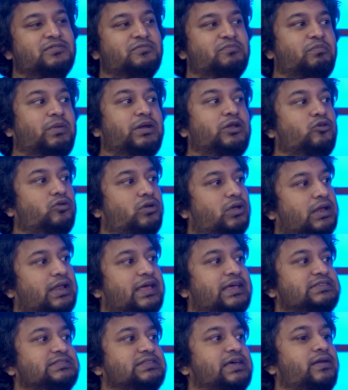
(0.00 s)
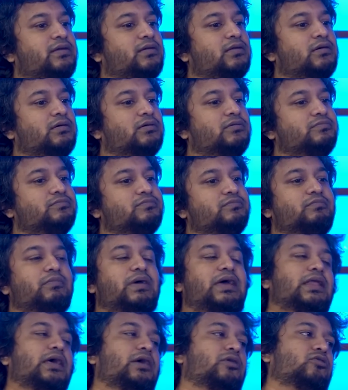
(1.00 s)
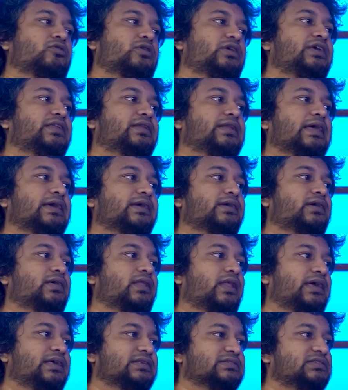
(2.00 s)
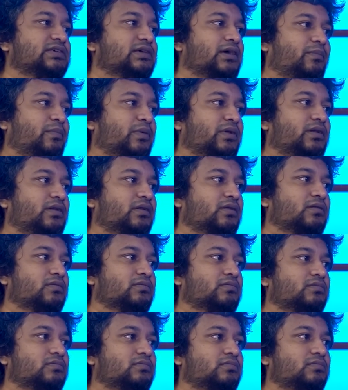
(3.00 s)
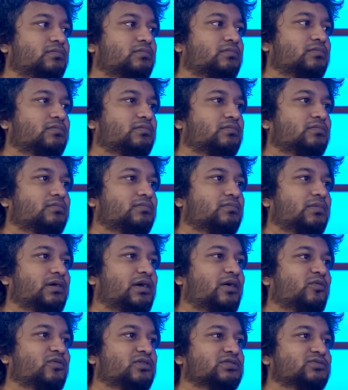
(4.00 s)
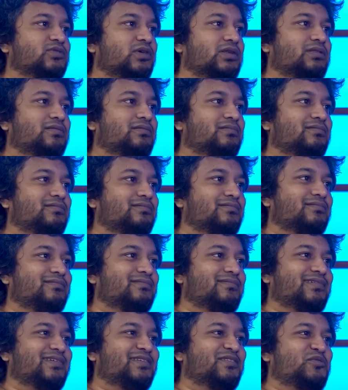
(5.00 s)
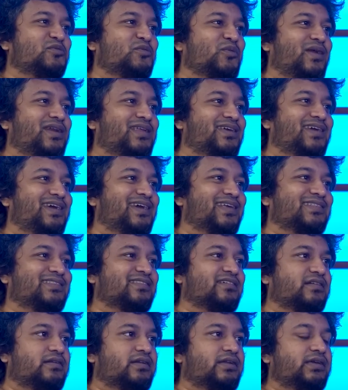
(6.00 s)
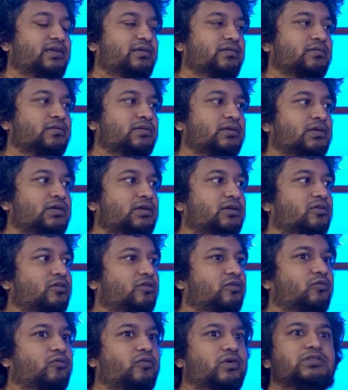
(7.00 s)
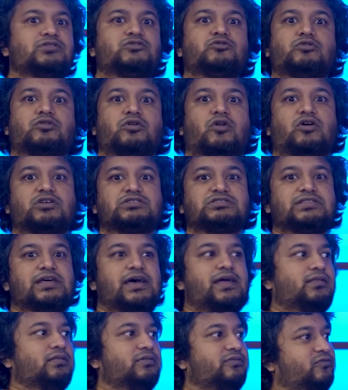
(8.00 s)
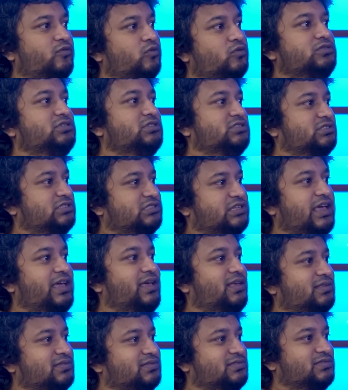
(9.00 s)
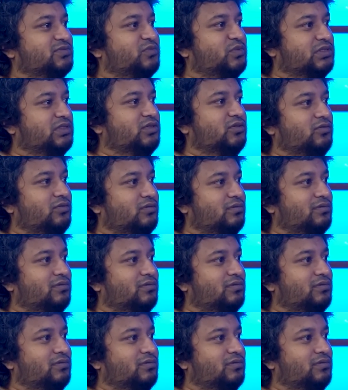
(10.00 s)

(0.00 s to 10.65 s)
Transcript: But you realize that, man, I could eat like crazy up until I was 28, 30. Once you cross that, the food just stays with you.